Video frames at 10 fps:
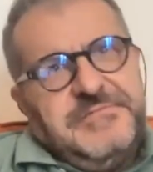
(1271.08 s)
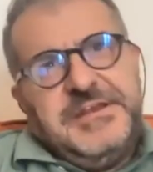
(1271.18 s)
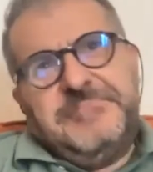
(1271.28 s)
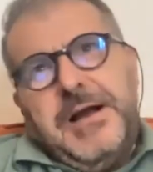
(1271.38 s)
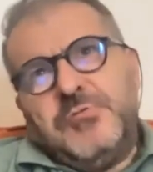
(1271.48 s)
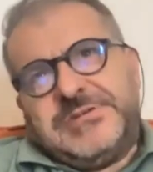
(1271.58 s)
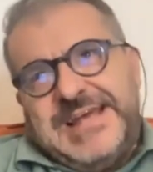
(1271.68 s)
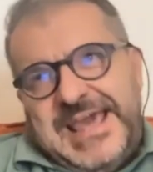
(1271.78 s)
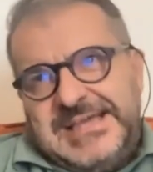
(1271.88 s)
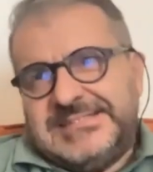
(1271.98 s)
Even about
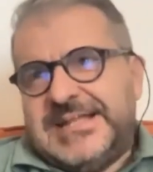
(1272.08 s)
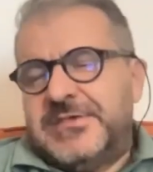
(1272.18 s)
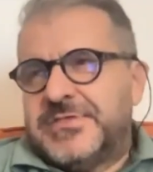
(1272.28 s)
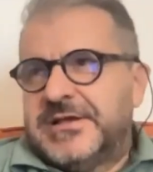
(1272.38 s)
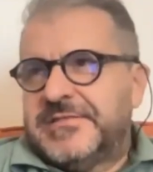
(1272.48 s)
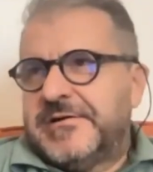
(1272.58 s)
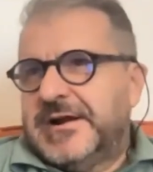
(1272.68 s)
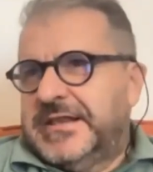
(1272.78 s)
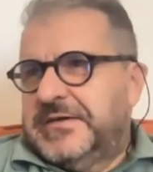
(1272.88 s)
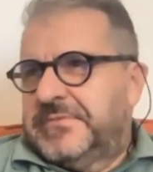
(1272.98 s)
taste, I think
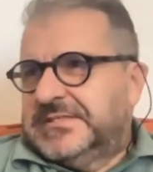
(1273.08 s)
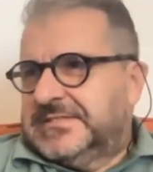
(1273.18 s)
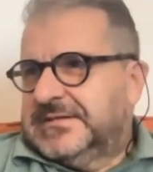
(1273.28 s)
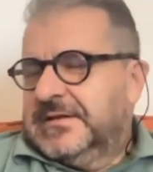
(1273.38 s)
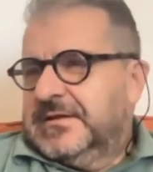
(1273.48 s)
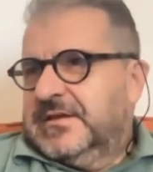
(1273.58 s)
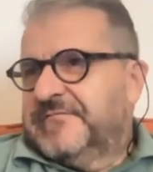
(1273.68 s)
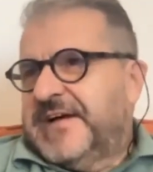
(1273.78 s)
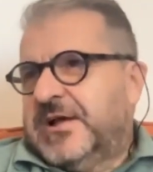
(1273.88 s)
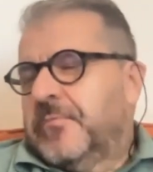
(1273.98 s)
there are limits.
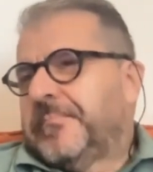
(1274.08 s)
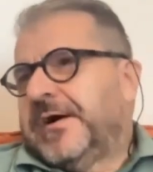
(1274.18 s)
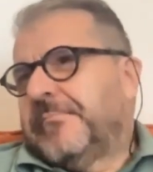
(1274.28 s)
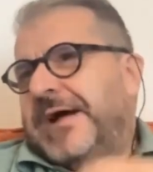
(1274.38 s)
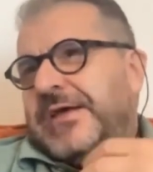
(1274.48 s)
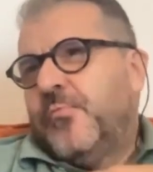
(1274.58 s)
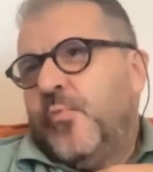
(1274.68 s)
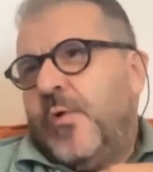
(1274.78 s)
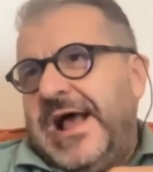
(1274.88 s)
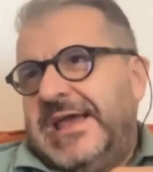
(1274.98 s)
If I compare my
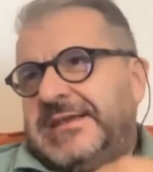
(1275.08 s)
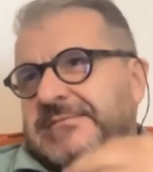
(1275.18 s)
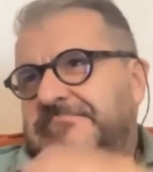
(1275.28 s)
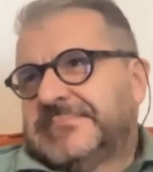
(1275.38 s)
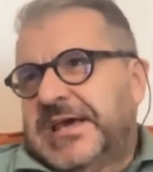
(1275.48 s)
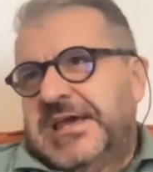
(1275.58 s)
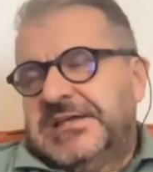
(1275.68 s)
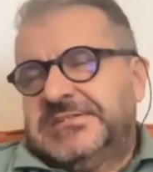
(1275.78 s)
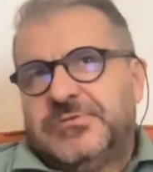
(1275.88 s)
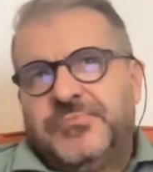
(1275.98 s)
wine
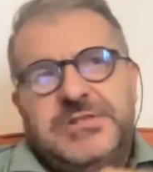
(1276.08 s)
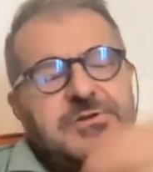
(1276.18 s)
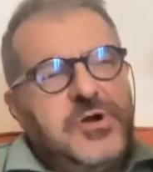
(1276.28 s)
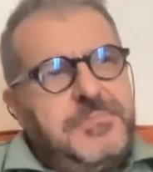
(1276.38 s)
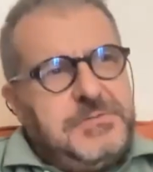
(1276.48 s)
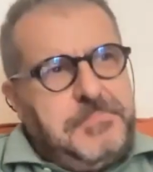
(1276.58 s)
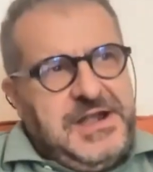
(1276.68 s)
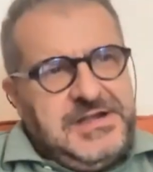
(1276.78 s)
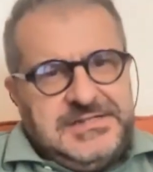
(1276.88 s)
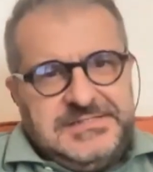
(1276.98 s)
taste with Robert
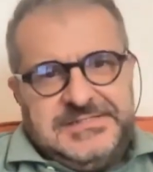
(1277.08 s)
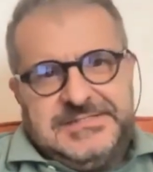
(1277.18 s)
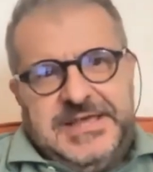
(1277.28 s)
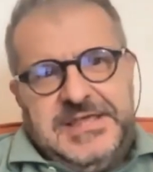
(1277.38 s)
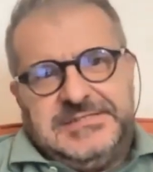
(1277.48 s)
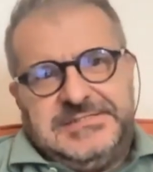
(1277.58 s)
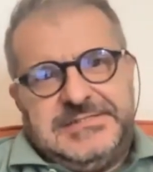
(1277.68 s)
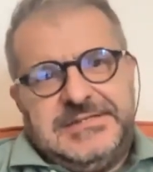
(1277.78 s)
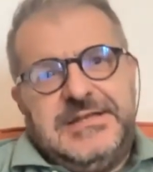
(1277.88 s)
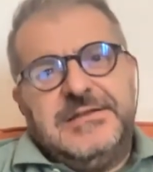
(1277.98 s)
Parker's
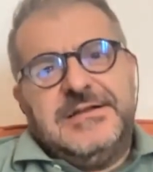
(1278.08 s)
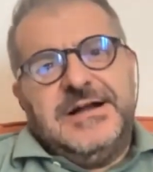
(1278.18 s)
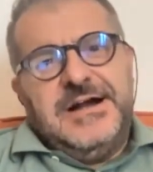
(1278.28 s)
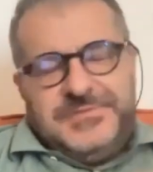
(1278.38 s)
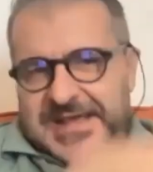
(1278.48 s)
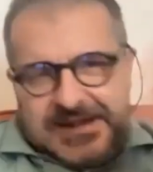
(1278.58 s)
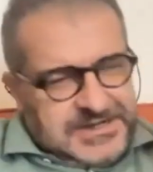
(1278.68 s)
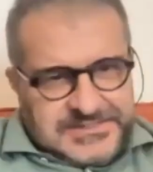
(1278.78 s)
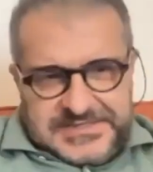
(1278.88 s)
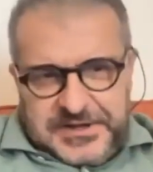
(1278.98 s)
taste, there
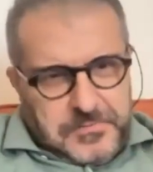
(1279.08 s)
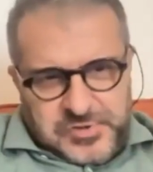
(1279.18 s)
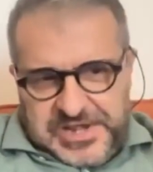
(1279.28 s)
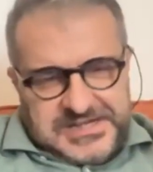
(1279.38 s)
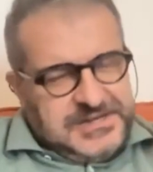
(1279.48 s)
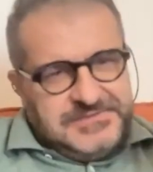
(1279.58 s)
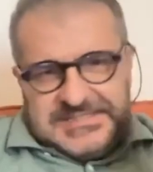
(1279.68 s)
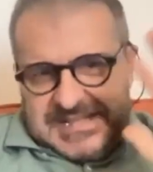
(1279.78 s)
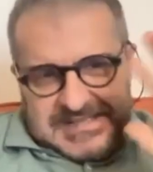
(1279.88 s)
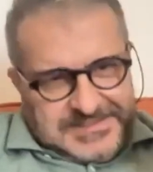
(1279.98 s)
is an objective
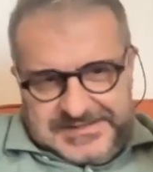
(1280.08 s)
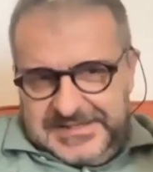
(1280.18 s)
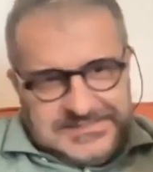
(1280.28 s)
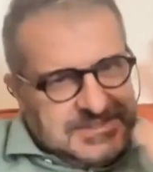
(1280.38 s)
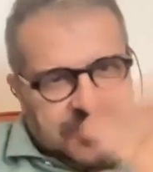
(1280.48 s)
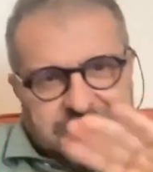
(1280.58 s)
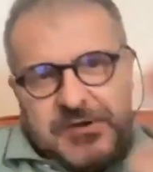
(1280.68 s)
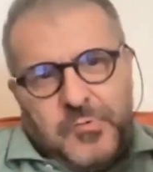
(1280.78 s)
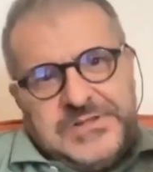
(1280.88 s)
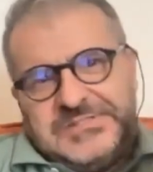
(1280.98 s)
standard. It's not
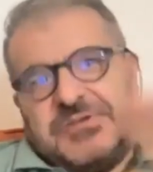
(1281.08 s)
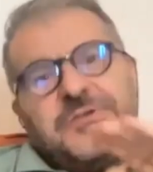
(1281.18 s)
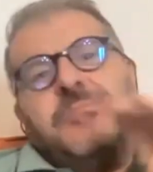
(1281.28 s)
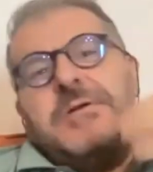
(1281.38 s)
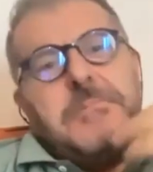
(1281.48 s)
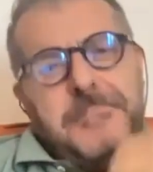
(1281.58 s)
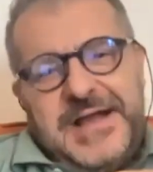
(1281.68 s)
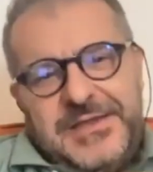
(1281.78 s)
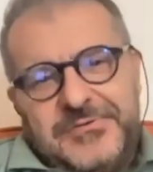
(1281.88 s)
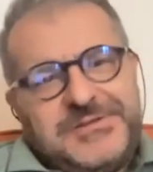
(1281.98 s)
a question of
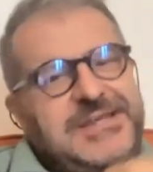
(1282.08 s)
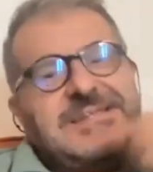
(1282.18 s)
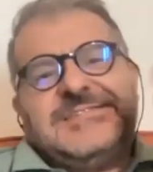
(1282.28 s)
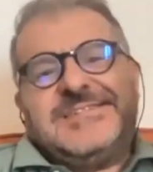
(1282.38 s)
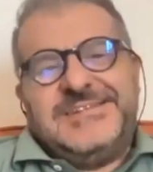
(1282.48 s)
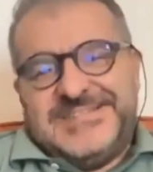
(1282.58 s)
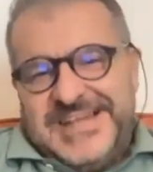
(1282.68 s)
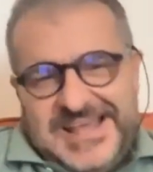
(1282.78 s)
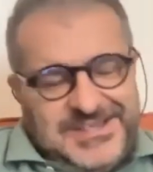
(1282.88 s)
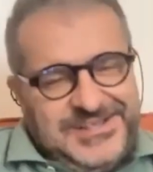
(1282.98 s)
my own taste is
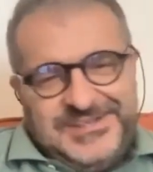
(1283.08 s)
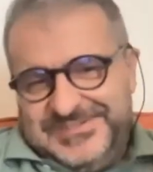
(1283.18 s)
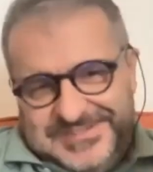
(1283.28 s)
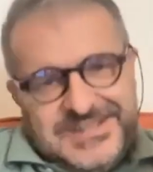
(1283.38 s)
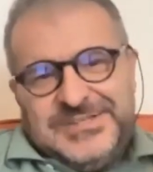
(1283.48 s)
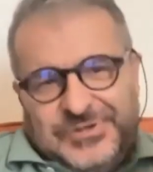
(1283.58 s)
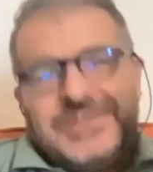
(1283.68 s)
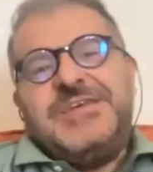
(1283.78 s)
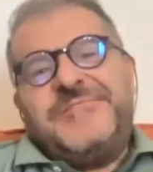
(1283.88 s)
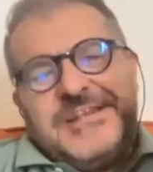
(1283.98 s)
like his.
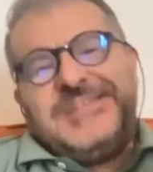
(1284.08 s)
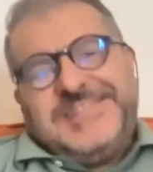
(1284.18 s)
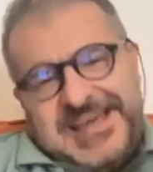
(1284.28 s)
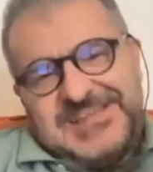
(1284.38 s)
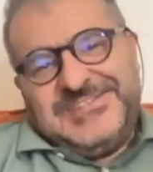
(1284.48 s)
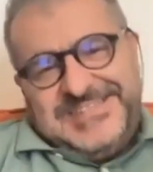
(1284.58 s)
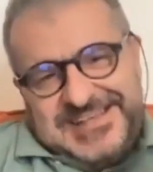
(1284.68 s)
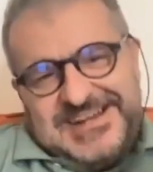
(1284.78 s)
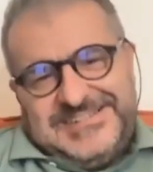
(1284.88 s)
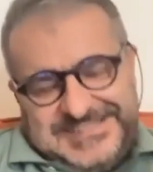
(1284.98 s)
So even in taste,
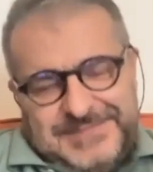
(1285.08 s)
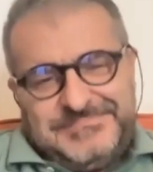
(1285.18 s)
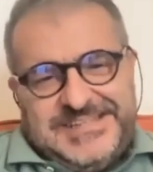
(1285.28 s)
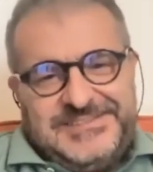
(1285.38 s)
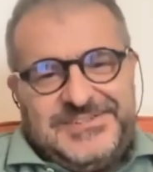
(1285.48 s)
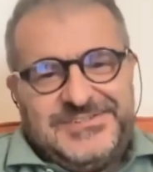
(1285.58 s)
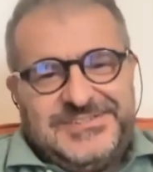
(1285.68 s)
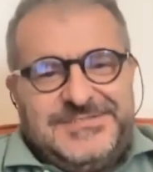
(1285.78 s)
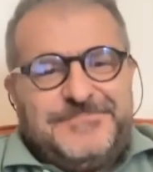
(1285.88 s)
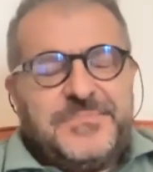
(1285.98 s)
there are some
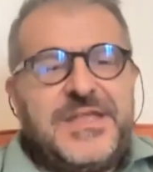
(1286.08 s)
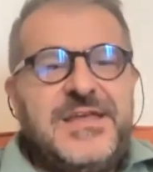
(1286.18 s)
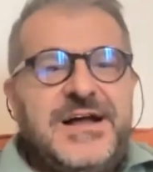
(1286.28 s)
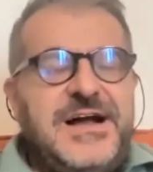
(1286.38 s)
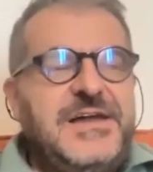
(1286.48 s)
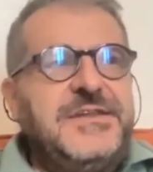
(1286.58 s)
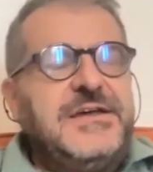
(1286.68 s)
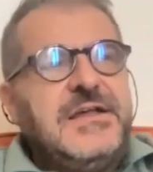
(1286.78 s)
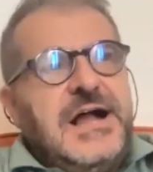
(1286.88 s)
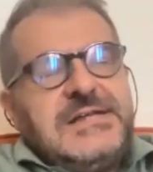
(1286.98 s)
standards. Mm. And
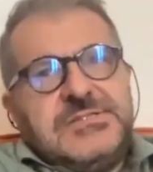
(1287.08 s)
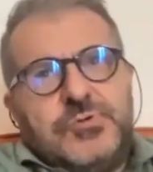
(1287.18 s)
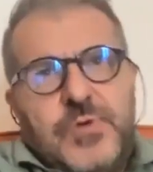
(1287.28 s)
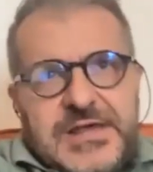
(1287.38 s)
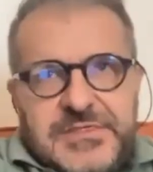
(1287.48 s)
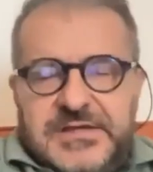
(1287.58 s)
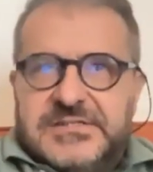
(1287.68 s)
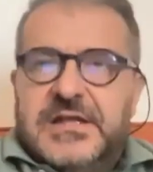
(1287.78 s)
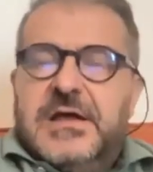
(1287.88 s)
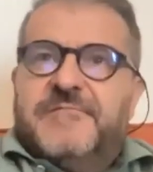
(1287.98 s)
as to
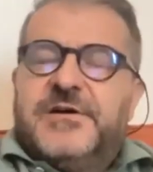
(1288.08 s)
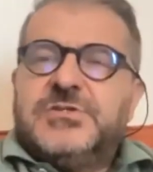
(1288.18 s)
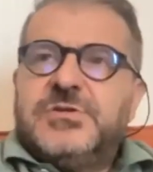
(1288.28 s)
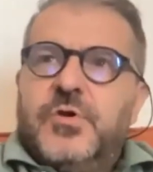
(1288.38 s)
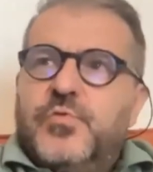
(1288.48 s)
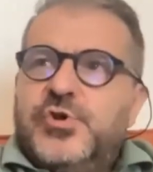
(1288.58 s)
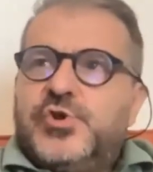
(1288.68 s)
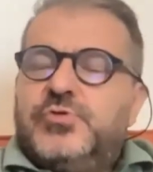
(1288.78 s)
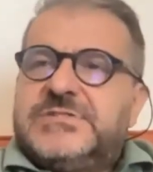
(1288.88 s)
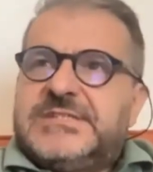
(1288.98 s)
ethics, first of all, we
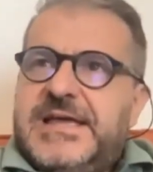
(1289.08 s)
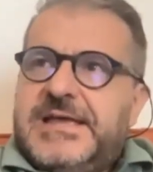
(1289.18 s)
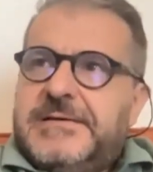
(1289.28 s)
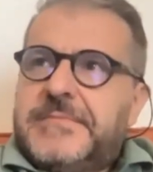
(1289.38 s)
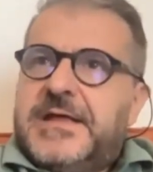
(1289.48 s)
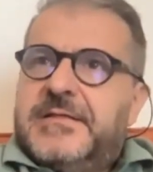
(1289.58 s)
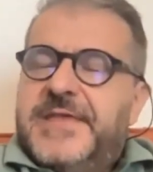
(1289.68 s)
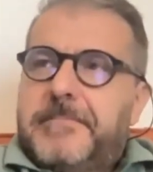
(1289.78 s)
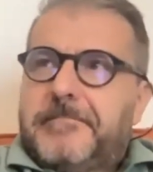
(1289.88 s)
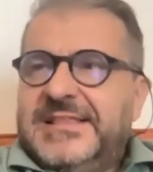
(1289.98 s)
should say
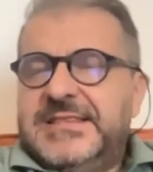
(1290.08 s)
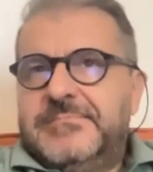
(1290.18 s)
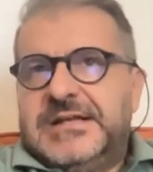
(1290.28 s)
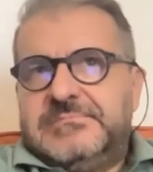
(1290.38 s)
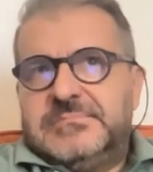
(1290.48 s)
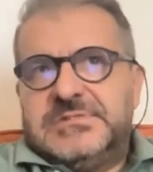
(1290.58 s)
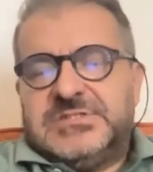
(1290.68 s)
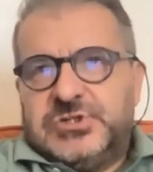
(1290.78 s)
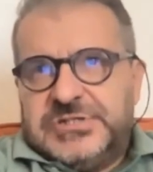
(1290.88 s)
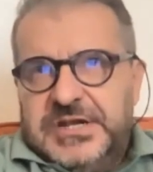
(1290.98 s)
that Putnam
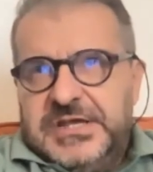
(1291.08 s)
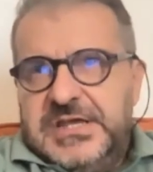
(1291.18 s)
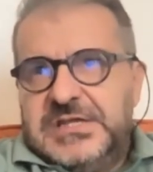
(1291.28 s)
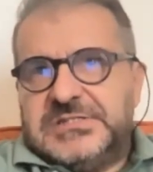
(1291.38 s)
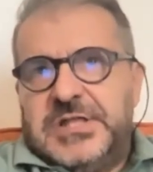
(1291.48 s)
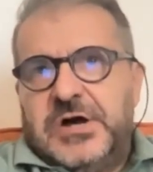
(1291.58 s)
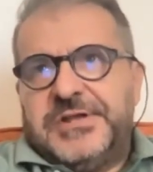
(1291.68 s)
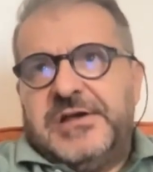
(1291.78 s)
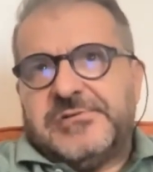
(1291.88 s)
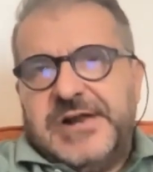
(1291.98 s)
certainly is
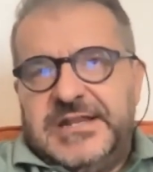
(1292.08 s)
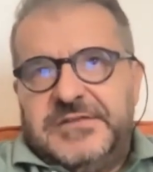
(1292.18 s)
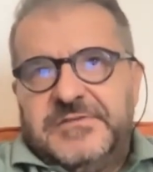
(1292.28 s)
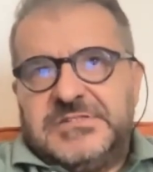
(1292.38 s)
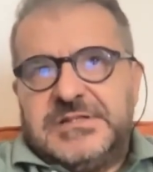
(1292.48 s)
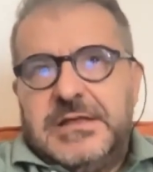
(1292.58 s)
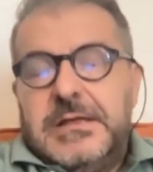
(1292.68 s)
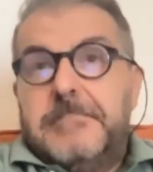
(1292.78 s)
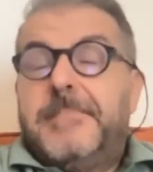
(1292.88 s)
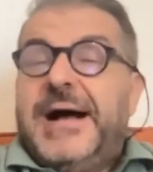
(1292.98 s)
not a relativist,
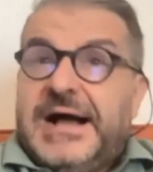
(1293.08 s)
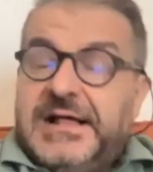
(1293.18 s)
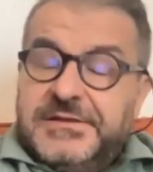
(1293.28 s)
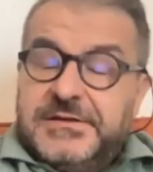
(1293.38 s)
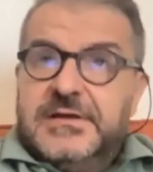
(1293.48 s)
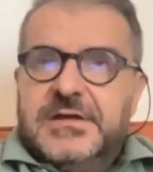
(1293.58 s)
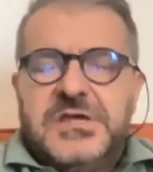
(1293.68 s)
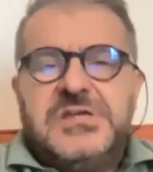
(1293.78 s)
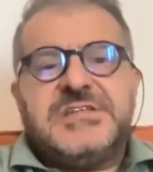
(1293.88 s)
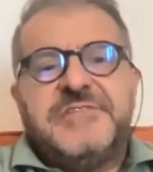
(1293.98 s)
but
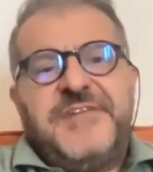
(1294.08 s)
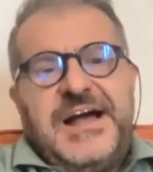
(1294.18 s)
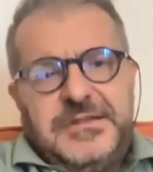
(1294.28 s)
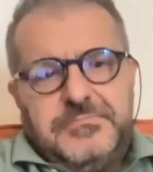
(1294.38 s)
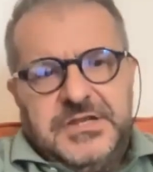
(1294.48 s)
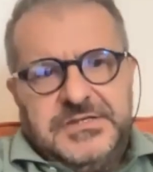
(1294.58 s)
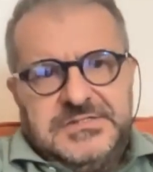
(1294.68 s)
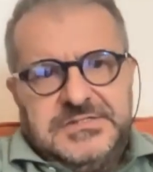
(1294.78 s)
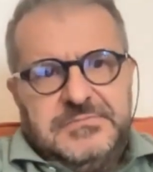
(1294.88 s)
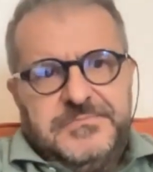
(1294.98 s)
he is a
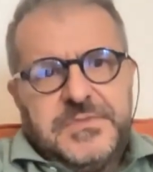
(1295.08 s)
fallibilist.